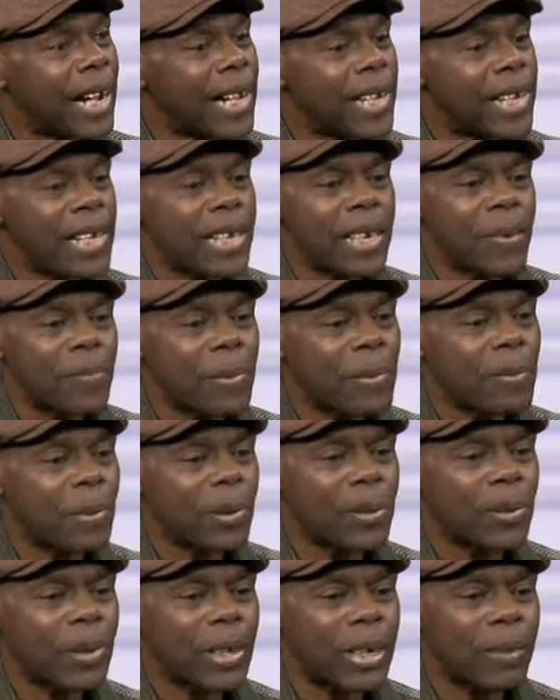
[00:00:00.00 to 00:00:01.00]
I hear
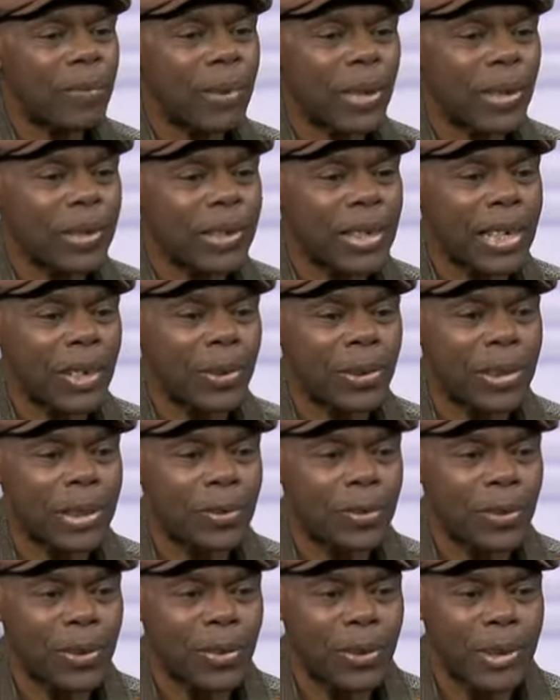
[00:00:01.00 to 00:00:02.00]
people talk about how
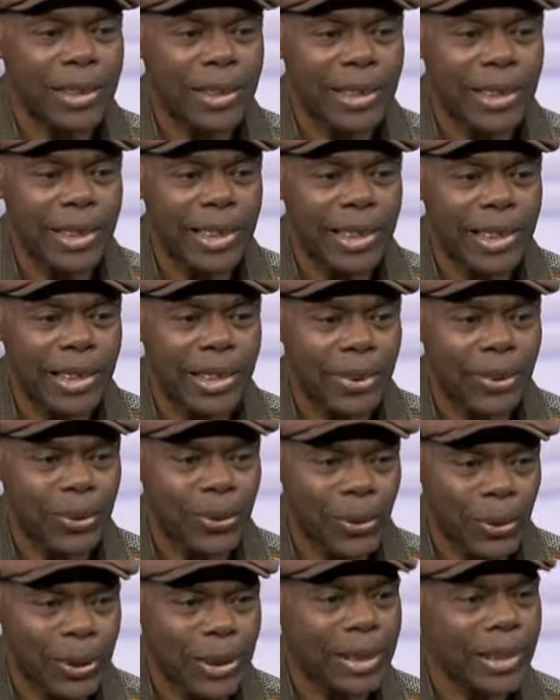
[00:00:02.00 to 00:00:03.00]
democracy is
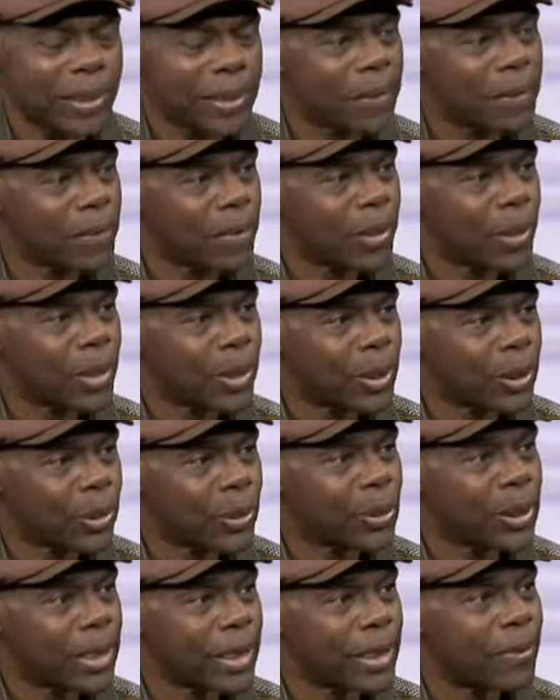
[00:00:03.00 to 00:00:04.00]
not
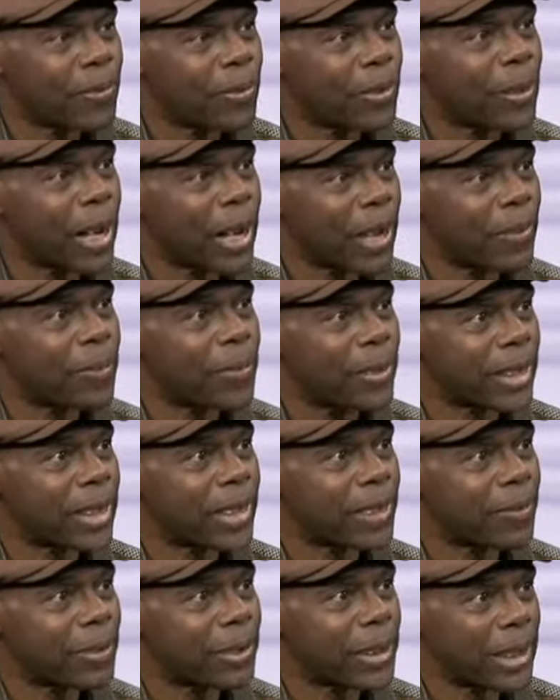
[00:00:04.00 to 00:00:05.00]
suited for
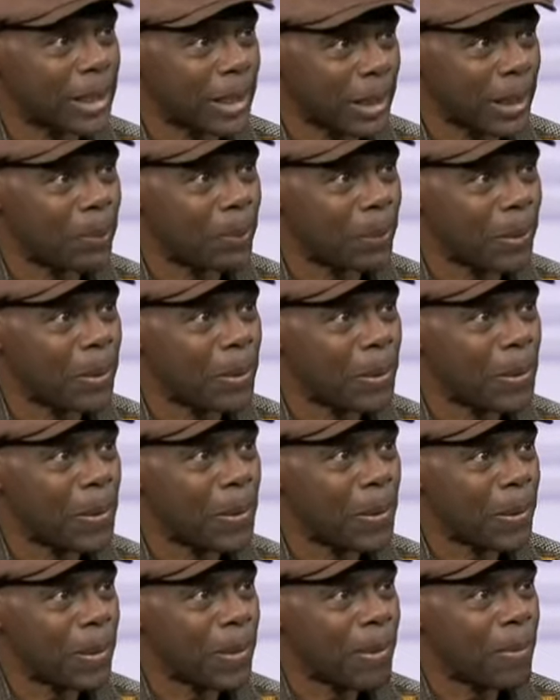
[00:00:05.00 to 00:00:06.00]
Africa, for example,
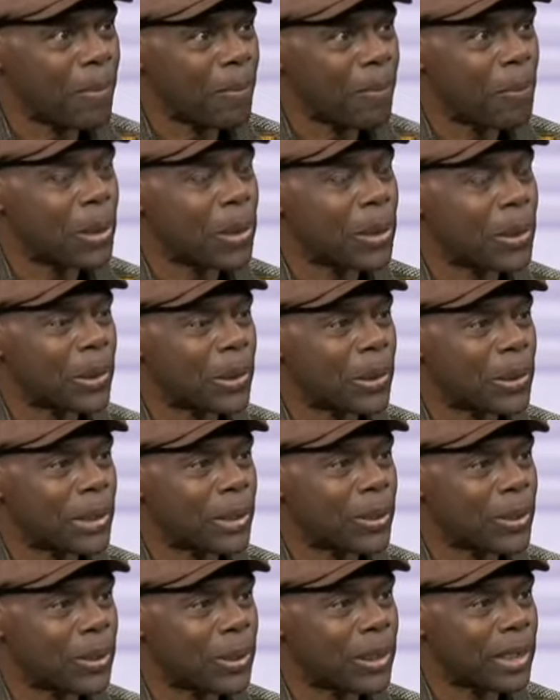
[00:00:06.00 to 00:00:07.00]

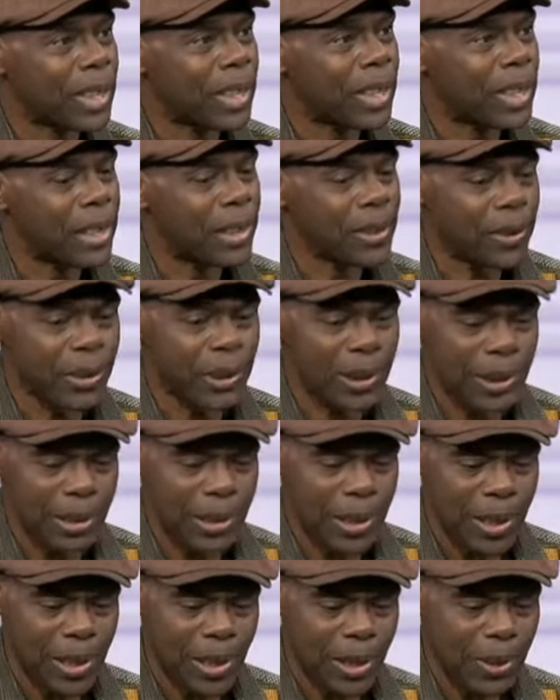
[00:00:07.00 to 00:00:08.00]
because those,
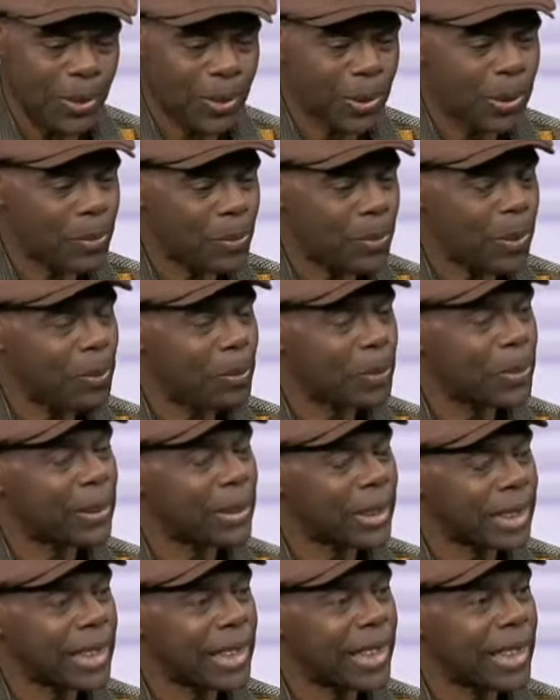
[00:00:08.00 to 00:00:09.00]
those those
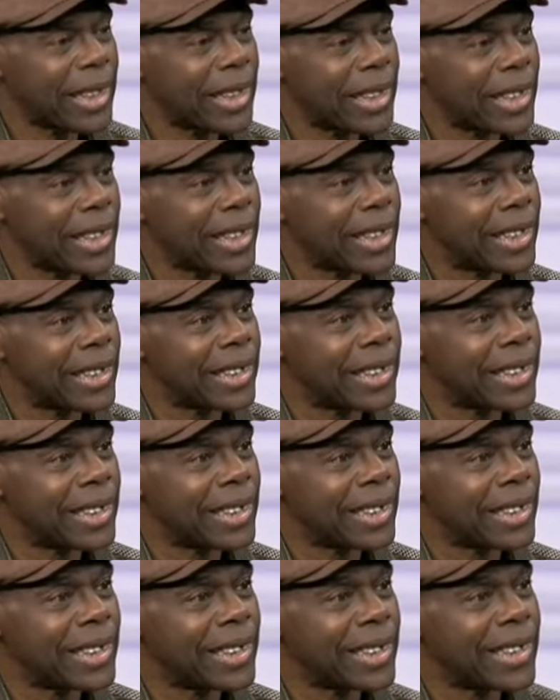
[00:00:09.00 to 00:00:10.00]
people say that
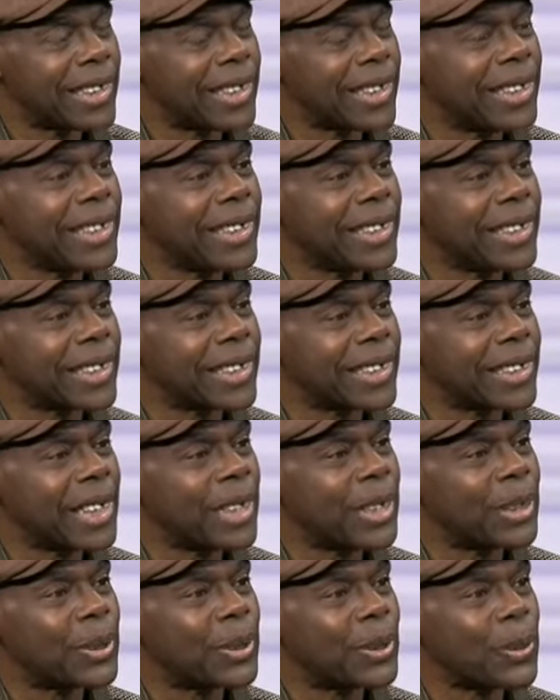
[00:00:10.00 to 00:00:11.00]
uh, it is
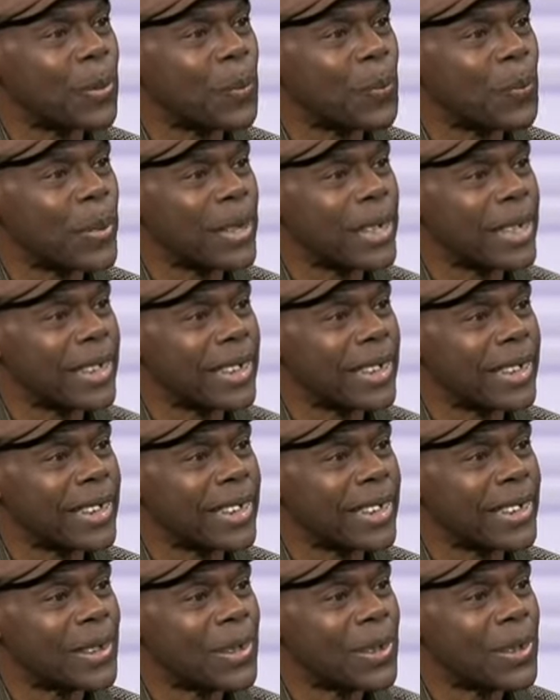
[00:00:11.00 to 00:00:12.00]
a
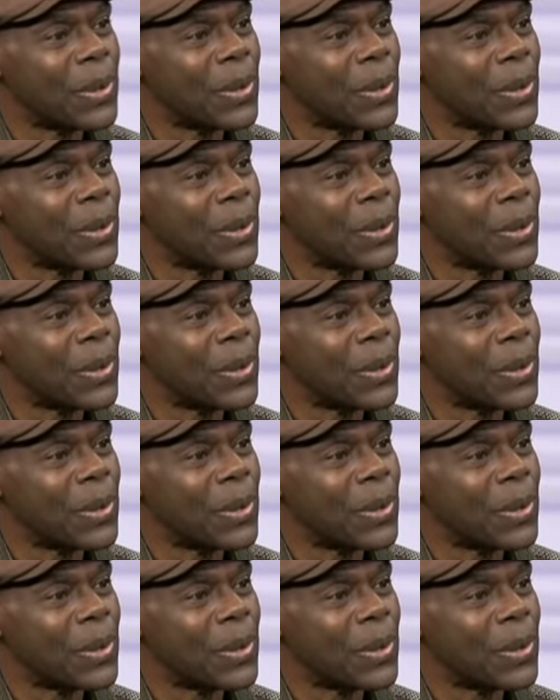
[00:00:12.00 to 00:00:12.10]
European